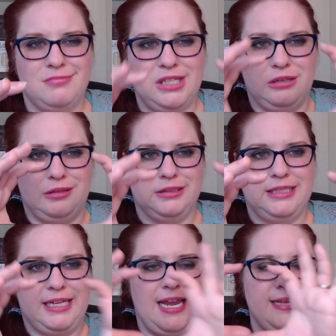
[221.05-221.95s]
Little
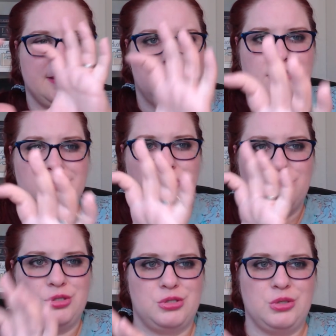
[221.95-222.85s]
encased
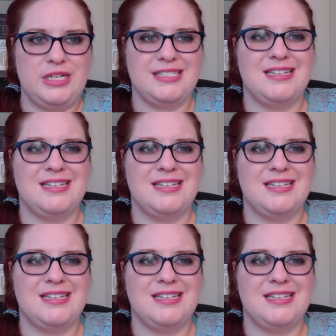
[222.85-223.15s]
short stories.